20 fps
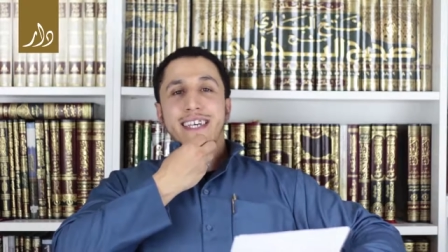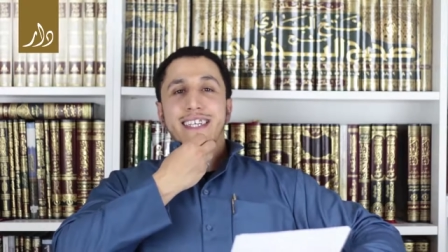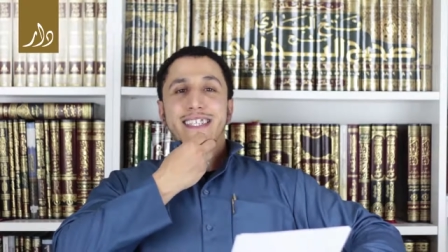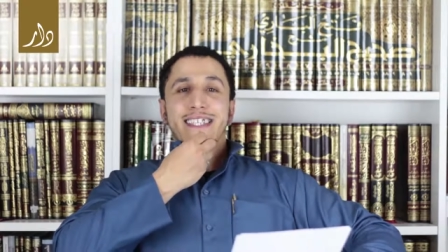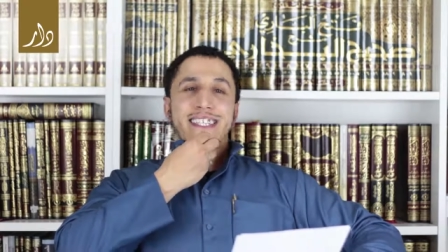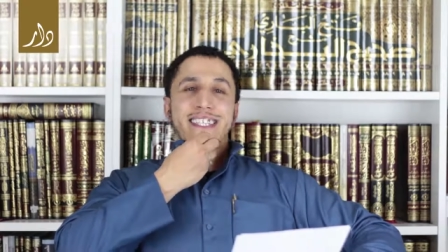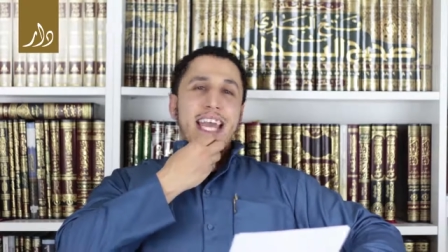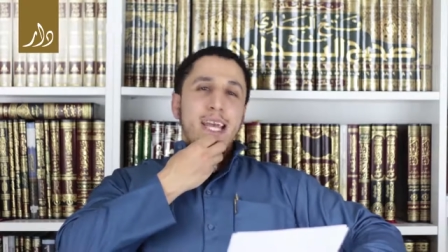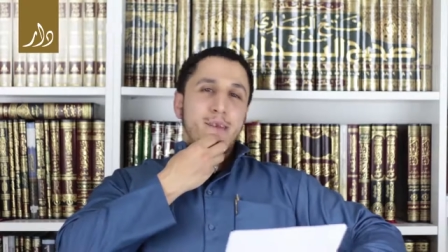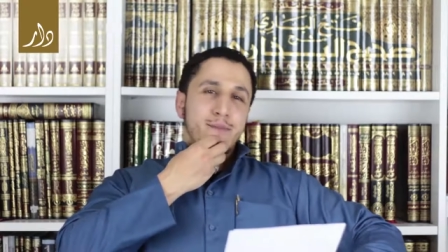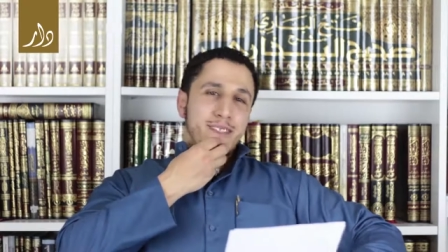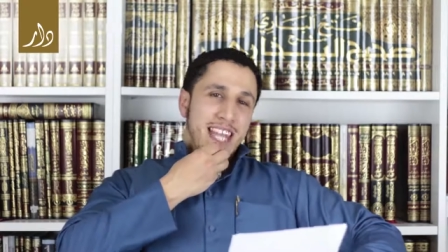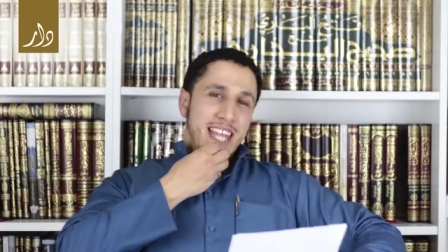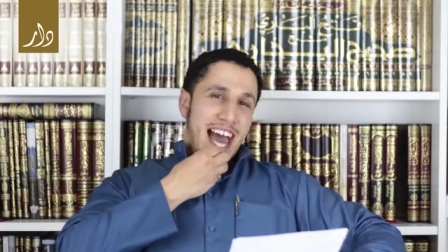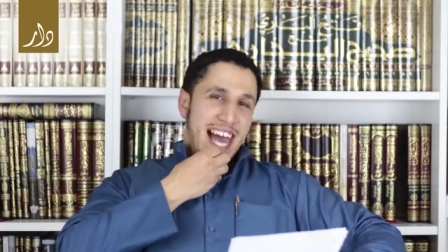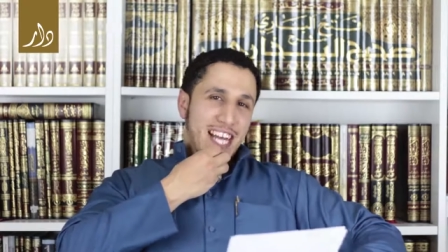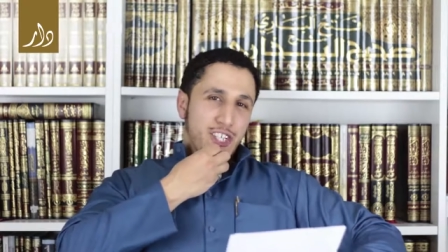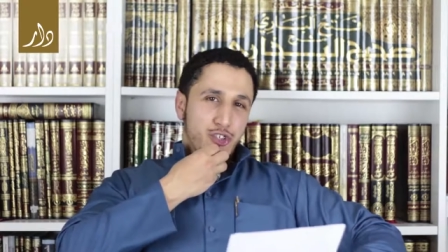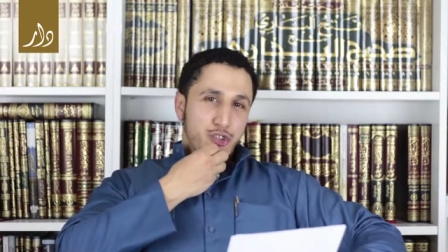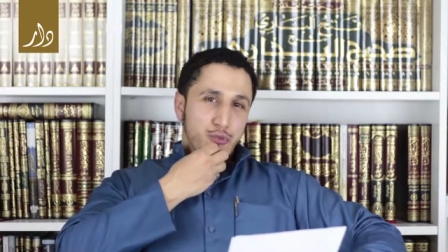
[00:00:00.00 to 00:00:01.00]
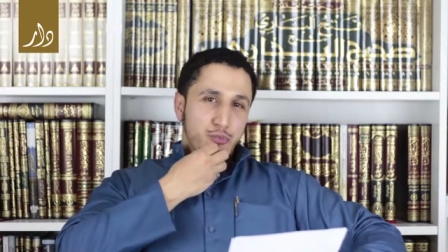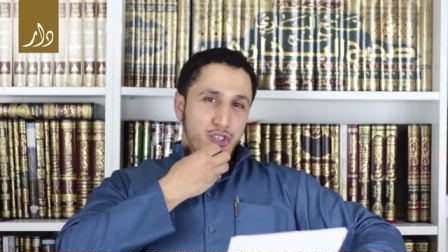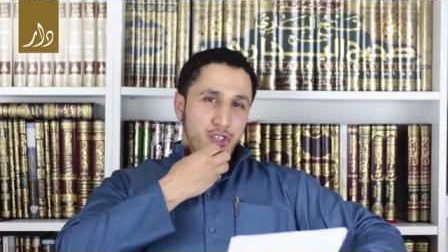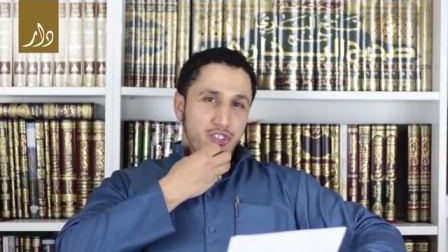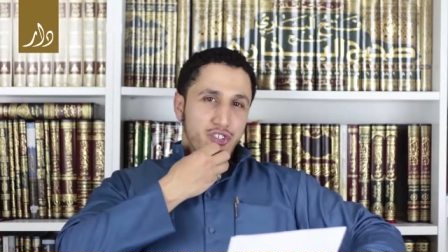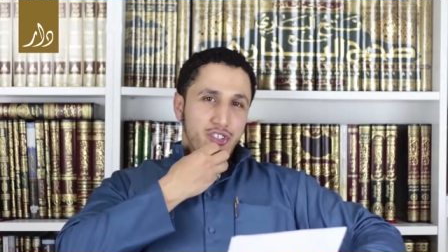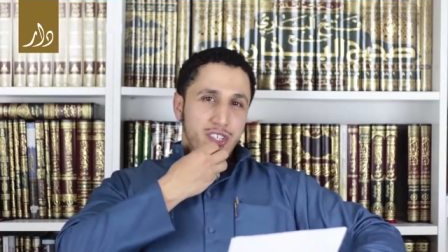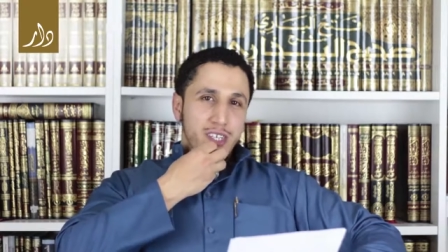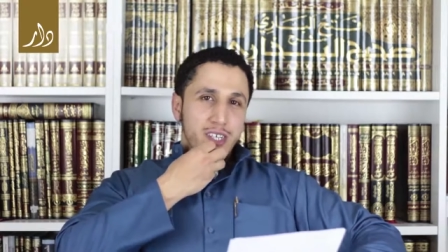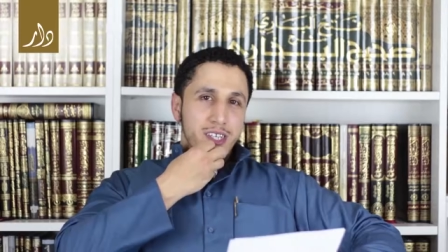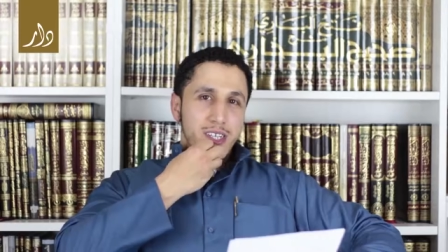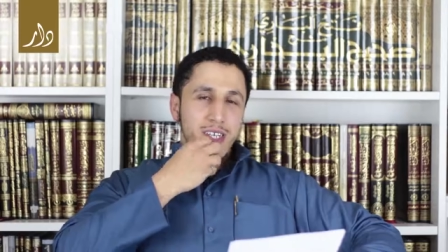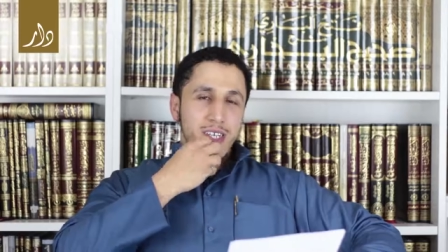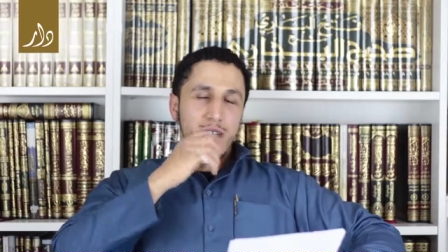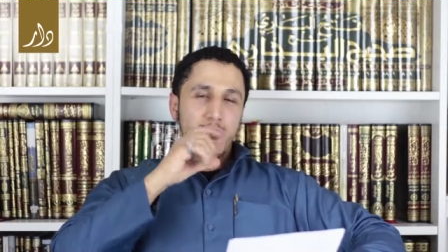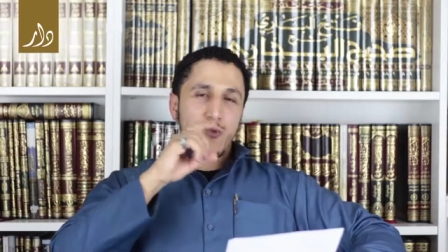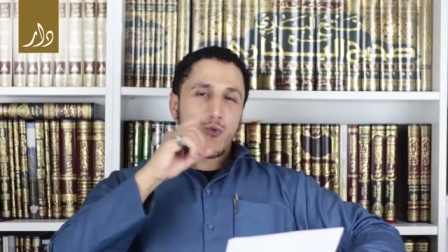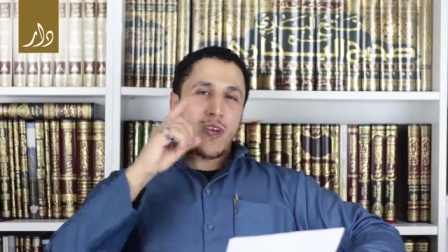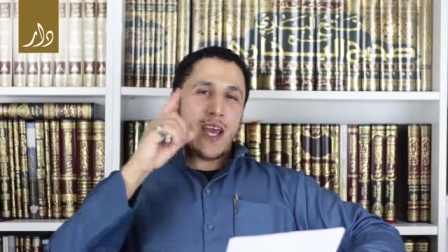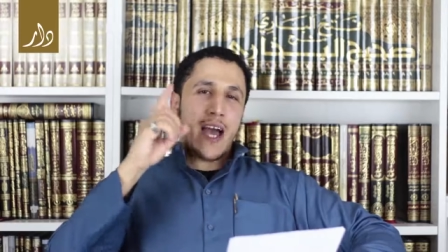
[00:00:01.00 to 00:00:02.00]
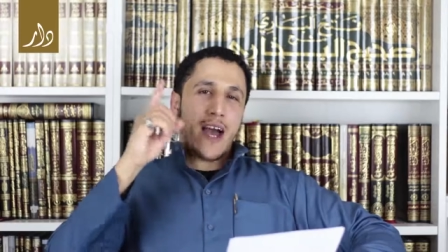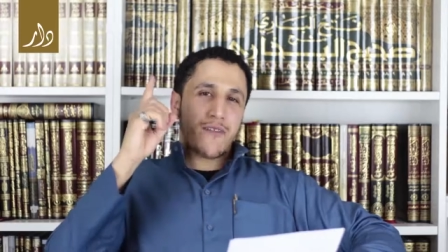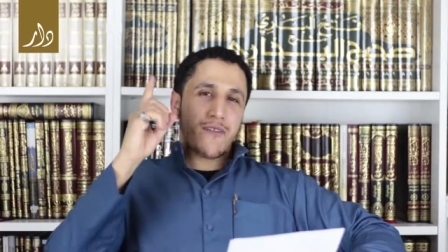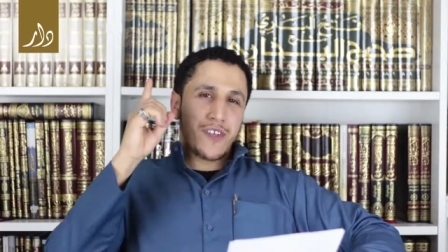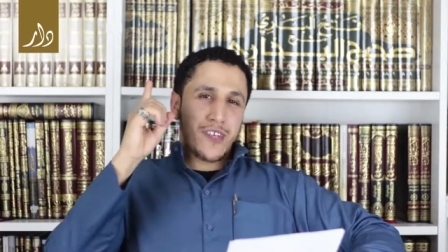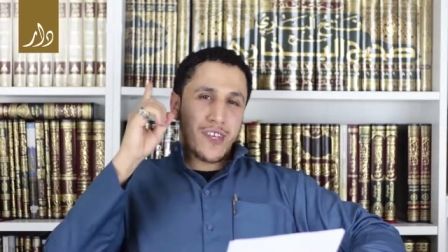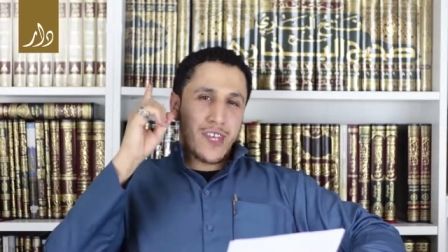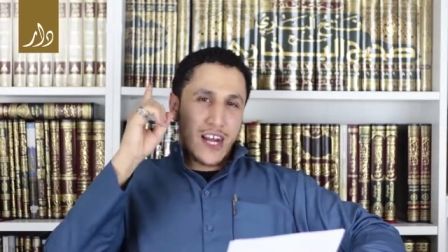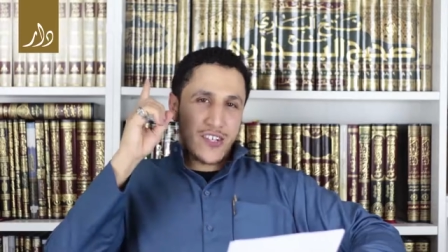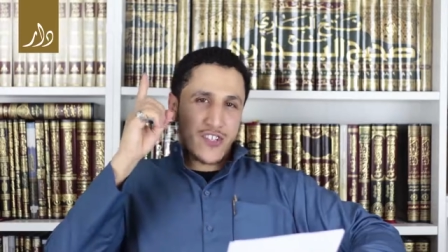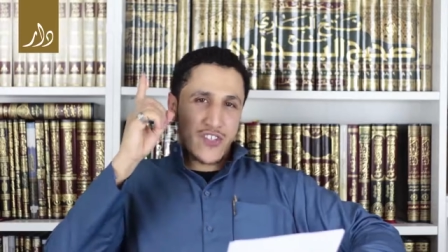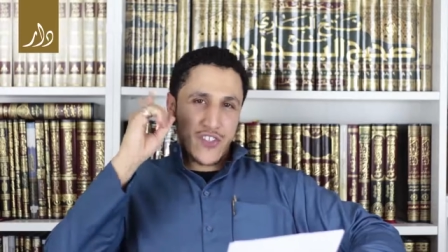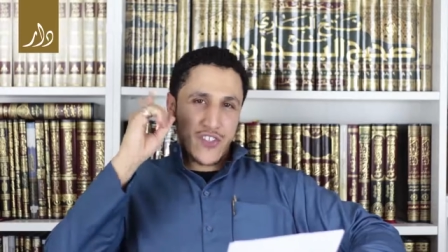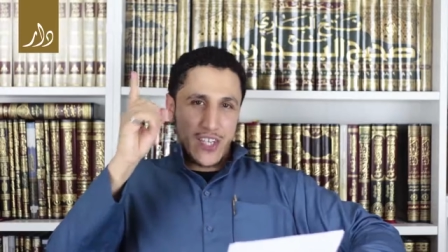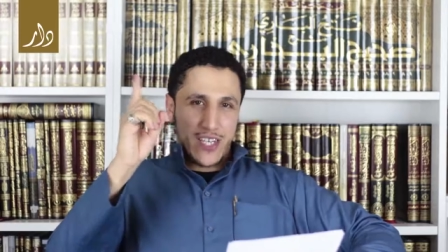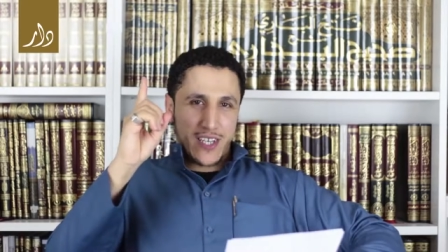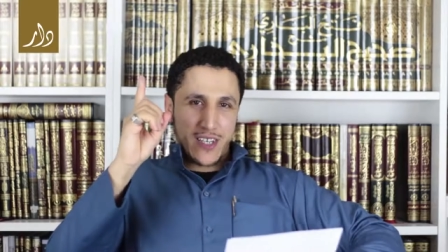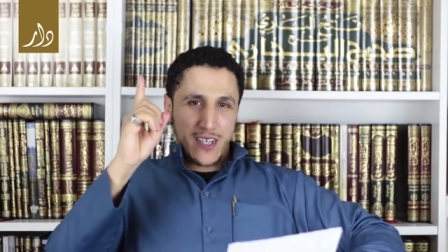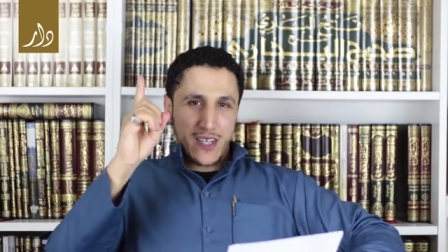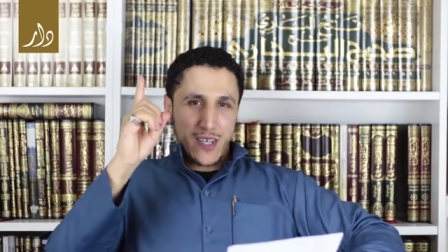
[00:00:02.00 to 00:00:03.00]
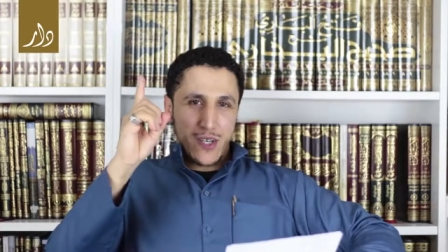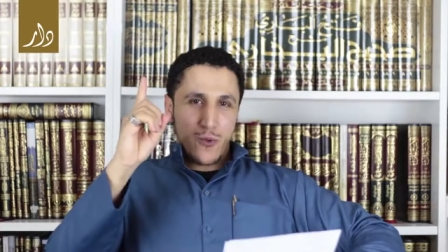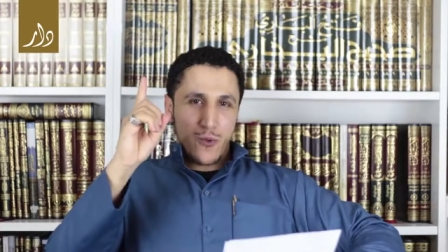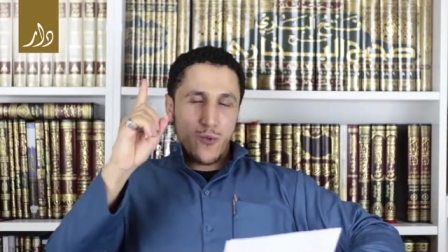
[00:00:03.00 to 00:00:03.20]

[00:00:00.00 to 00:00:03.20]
His names and attributes, we have the yardstick